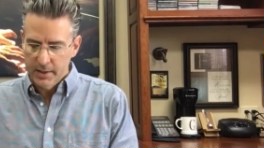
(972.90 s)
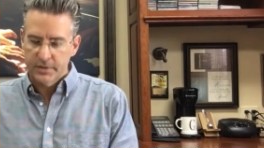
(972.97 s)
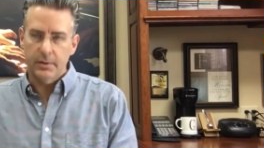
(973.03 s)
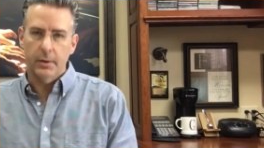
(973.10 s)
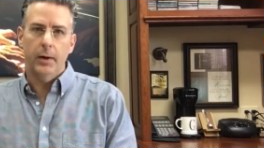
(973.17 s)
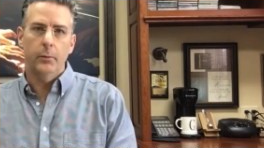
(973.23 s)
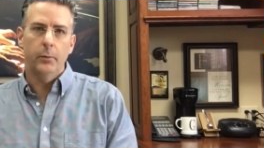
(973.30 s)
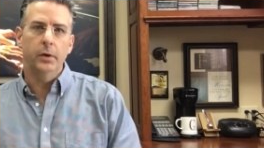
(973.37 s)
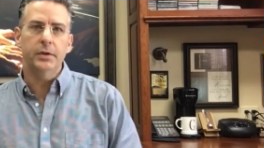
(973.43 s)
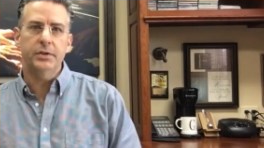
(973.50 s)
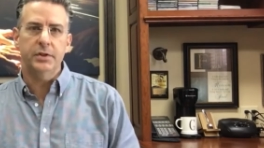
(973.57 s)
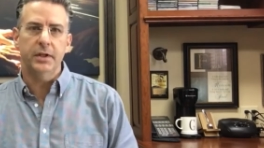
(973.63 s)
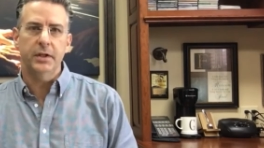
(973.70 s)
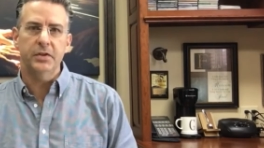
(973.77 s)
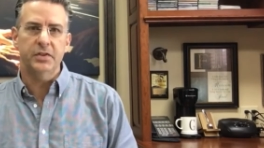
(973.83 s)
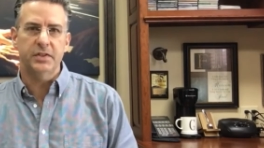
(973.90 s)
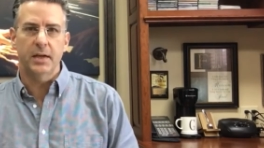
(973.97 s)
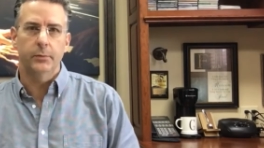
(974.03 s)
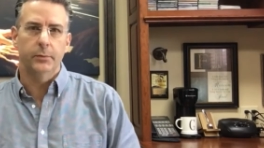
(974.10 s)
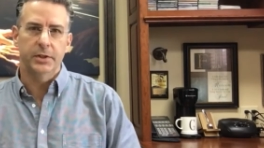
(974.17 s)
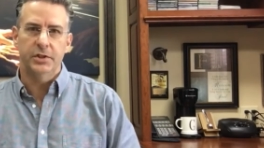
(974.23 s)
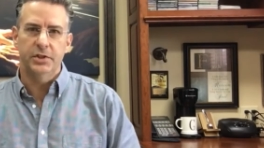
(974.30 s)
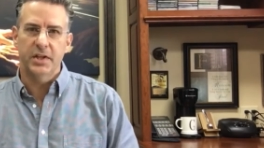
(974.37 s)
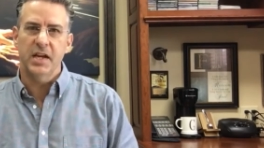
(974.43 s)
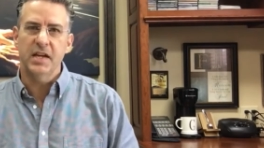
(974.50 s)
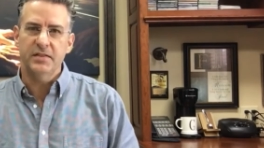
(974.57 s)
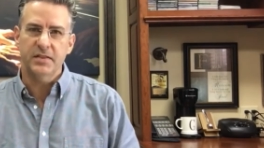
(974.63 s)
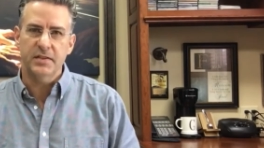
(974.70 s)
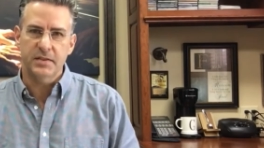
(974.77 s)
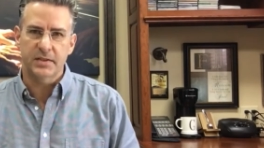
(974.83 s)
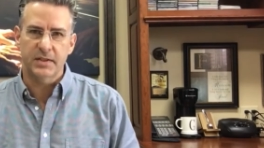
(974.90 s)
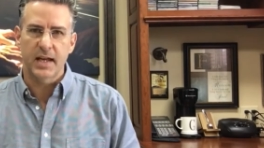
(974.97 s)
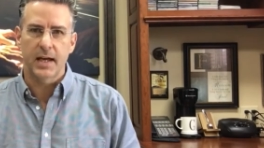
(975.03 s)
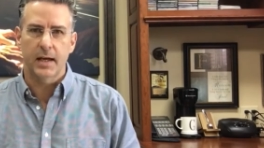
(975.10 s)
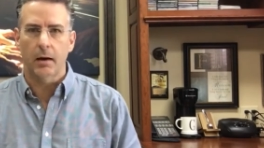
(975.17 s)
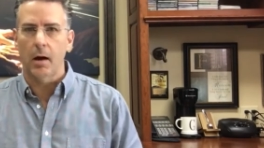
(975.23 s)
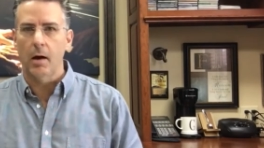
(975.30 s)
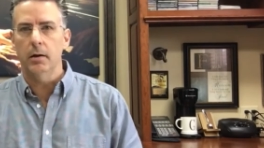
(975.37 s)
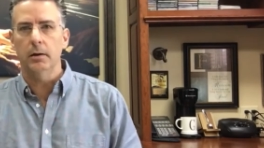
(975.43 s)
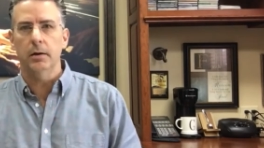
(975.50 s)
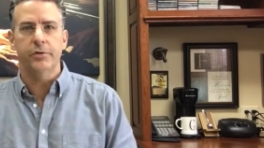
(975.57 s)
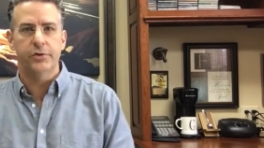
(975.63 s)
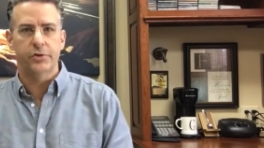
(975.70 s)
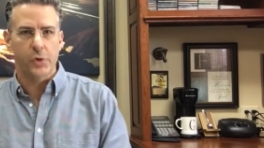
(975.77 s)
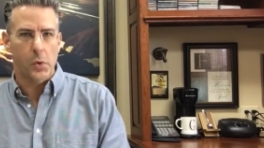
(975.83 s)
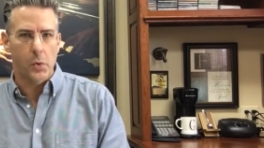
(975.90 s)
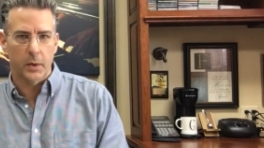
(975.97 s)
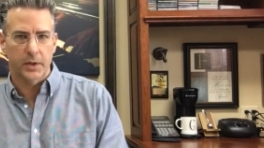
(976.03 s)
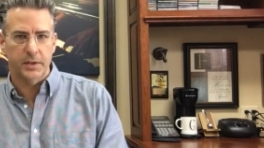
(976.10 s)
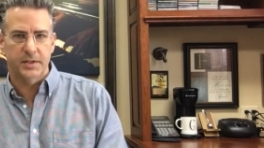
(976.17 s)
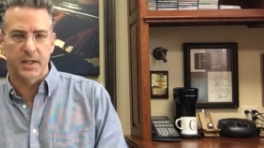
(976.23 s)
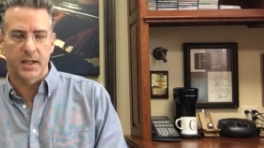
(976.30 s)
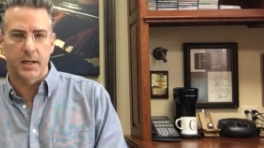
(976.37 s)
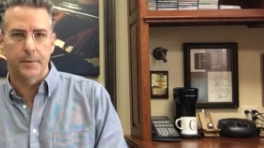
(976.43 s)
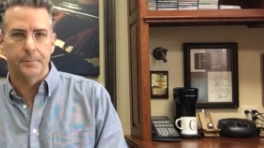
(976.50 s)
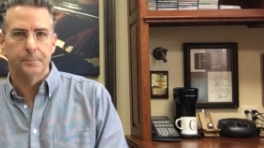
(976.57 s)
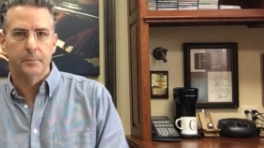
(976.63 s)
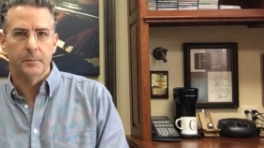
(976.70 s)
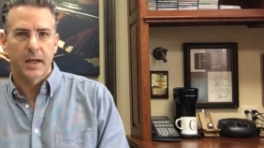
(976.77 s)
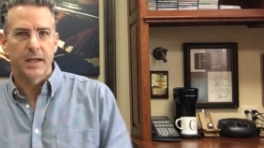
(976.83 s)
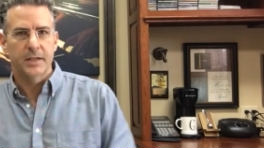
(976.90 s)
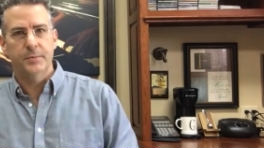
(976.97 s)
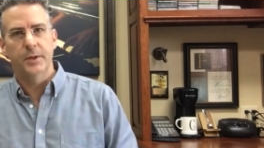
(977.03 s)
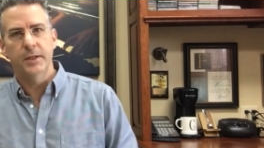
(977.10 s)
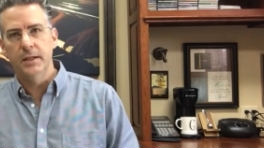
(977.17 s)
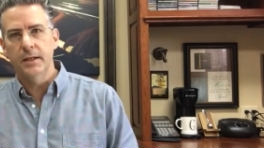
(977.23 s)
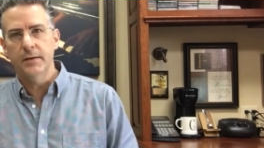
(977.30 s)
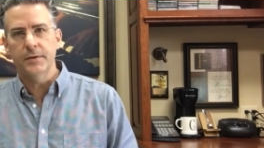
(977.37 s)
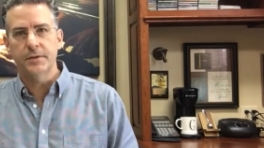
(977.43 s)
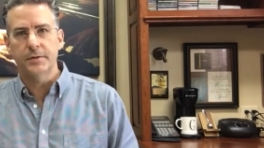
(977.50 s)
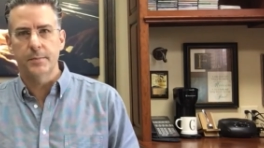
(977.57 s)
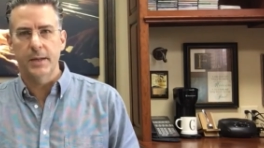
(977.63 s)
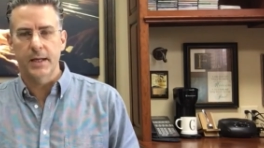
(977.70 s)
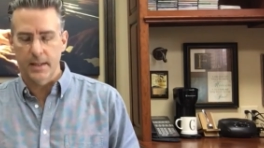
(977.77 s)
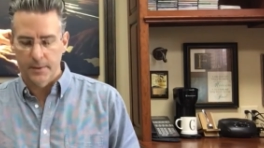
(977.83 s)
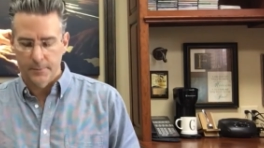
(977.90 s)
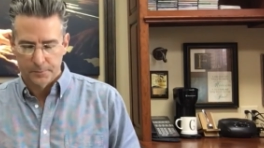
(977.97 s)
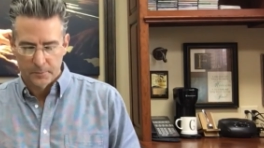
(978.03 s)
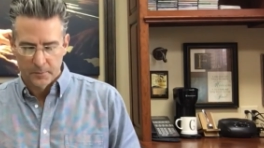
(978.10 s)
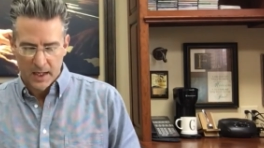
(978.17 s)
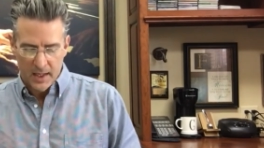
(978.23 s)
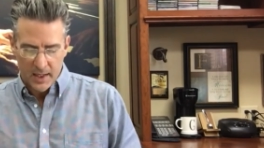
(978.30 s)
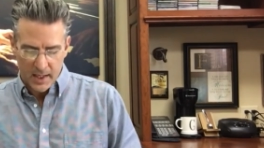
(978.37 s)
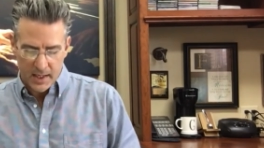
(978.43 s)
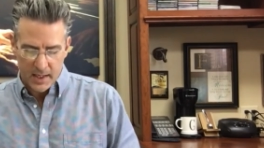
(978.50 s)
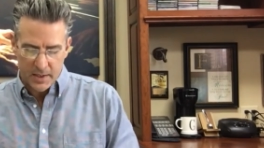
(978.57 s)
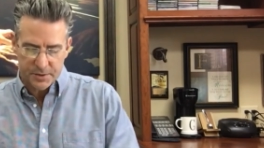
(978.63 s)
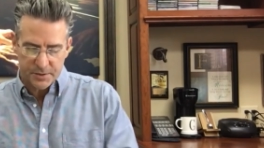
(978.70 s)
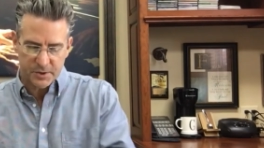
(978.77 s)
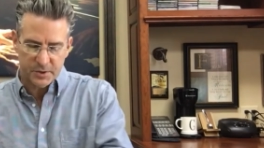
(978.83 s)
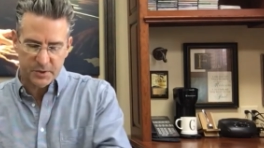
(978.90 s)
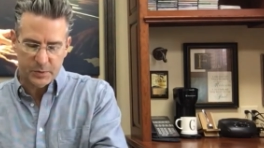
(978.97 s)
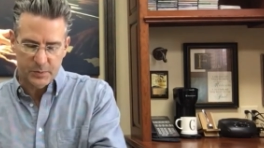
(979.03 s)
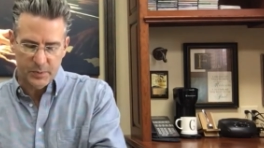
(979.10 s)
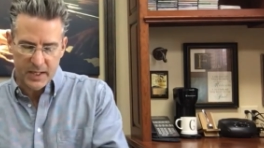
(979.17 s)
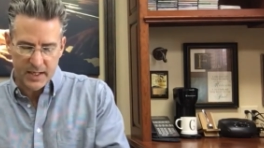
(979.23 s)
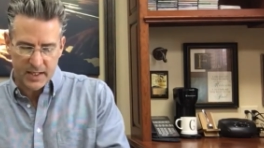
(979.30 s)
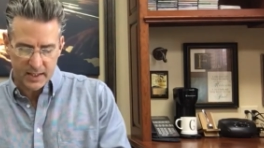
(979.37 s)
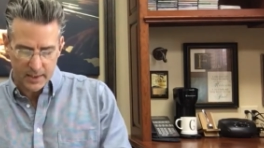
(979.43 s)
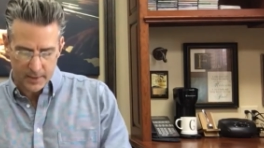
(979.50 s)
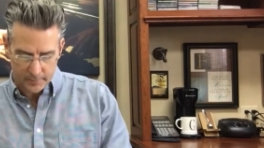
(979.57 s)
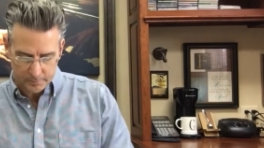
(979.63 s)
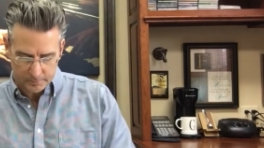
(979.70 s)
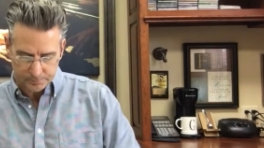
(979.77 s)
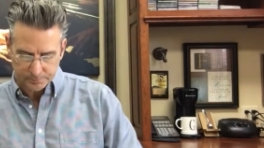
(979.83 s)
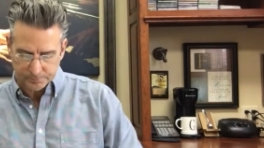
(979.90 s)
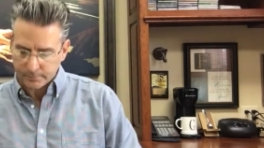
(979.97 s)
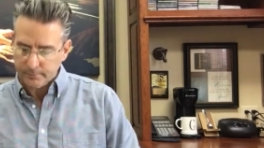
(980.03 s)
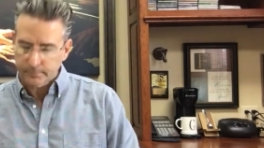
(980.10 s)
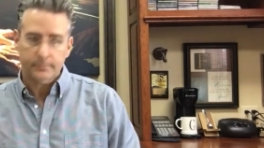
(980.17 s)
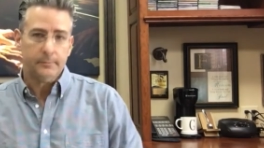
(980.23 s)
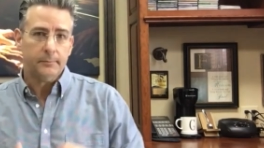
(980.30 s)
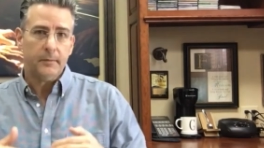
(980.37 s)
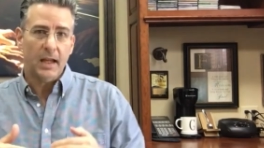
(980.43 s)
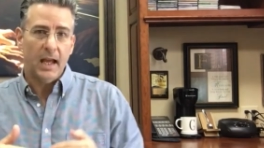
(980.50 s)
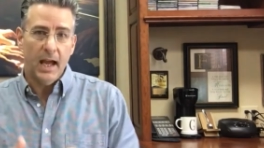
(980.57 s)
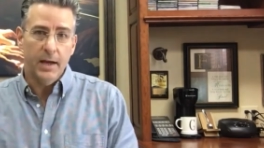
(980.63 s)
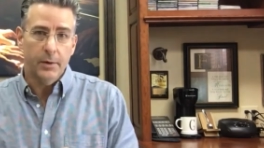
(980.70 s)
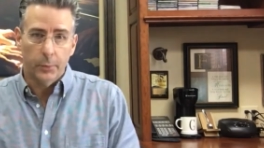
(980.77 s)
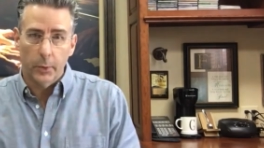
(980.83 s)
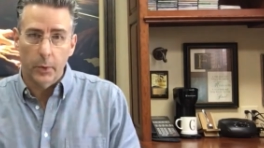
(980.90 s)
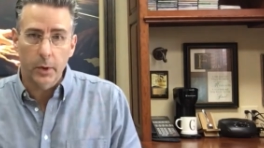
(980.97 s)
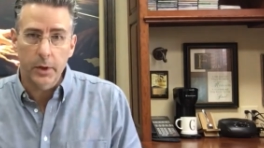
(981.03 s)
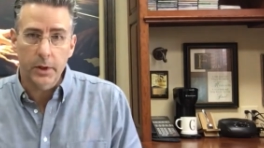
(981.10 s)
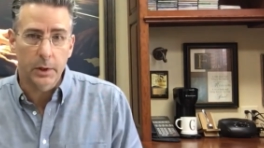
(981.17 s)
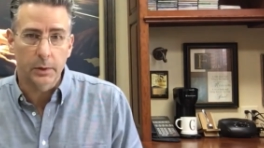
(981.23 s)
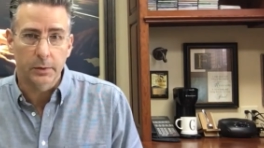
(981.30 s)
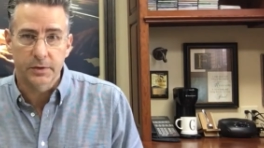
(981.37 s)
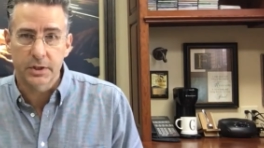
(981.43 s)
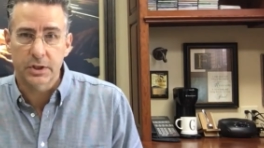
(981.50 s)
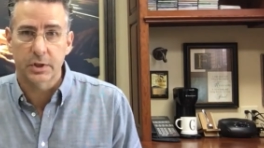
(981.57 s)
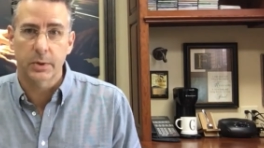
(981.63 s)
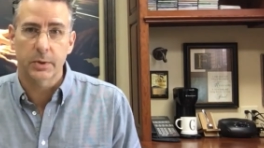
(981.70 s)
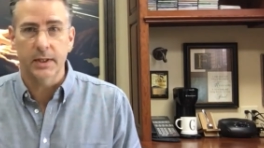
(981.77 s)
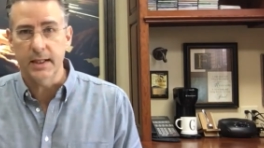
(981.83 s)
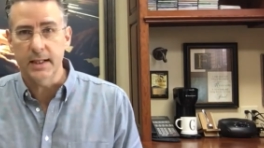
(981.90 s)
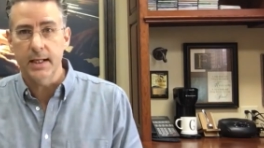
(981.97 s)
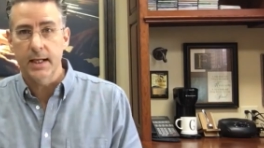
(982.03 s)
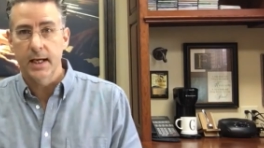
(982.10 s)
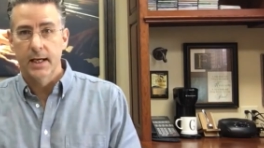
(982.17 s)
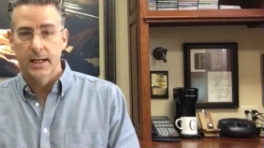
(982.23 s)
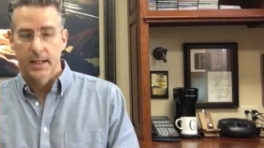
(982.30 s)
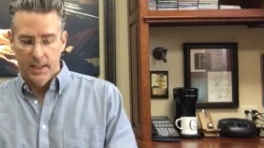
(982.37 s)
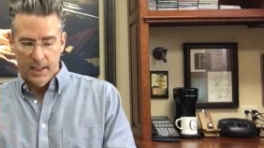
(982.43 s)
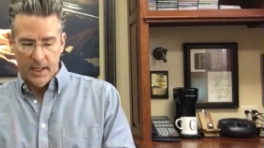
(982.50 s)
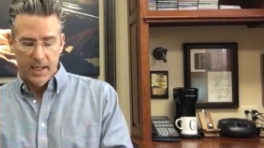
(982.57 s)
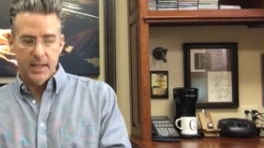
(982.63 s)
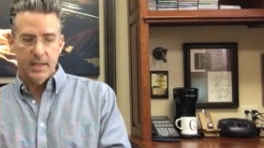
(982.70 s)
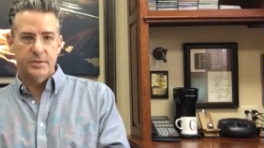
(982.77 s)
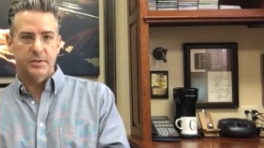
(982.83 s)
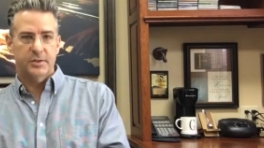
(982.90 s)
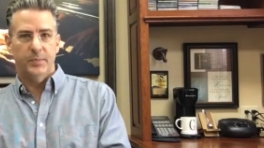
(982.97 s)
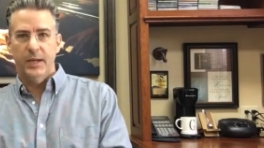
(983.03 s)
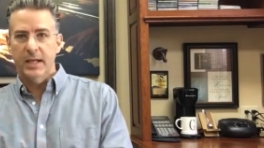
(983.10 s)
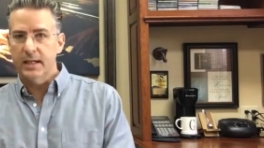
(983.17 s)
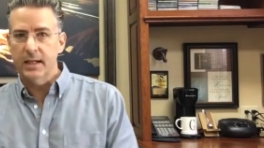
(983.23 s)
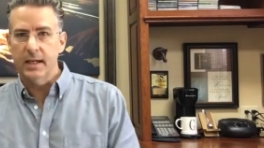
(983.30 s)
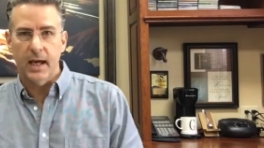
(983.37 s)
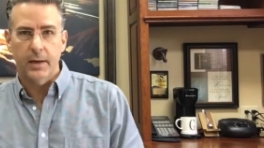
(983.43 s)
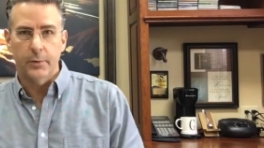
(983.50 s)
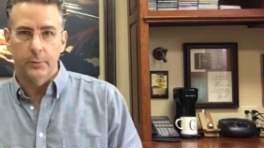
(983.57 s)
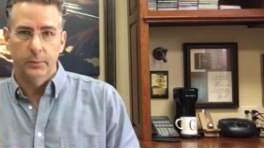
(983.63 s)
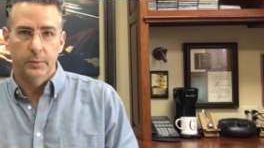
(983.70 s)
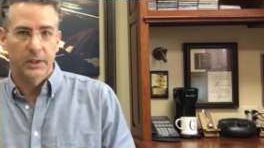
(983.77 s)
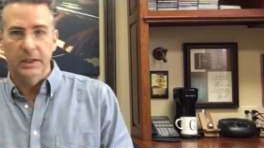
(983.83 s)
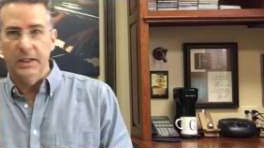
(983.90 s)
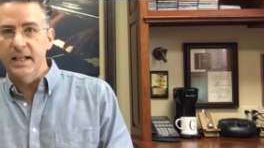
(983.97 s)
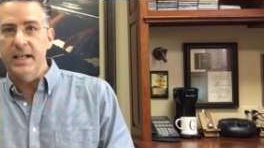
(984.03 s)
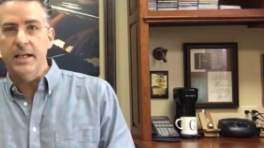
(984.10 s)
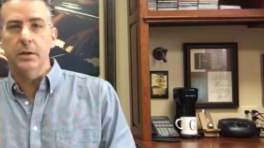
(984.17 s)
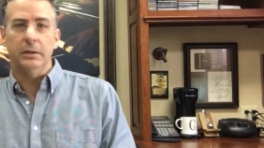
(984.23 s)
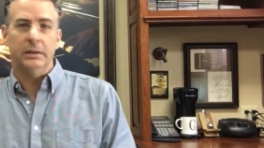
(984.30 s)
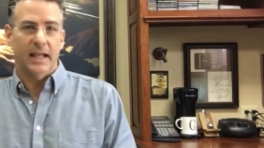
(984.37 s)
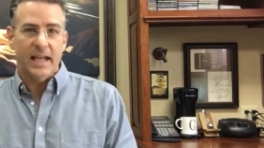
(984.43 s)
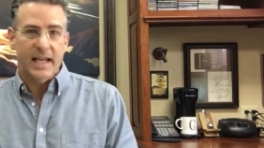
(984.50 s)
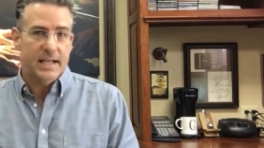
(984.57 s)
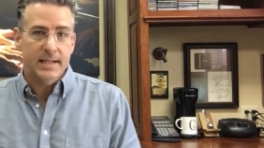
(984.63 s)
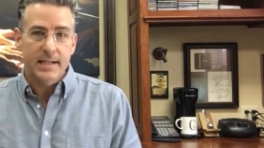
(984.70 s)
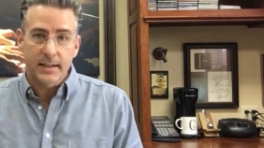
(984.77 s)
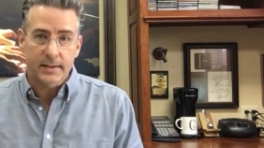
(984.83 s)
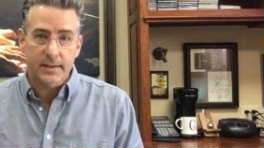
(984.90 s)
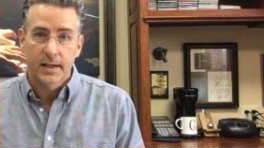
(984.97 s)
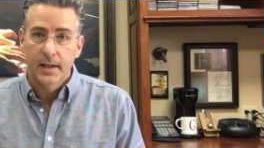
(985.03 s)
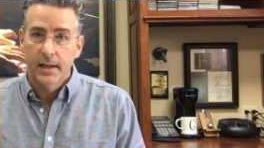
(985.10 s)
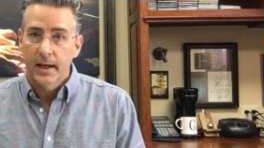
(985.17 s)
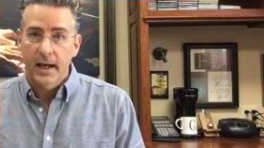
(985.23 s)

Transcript: So I want you to understand when Jesus said, All authority has been given to me, he is speaking a royal decree, he is speaking a legal edict.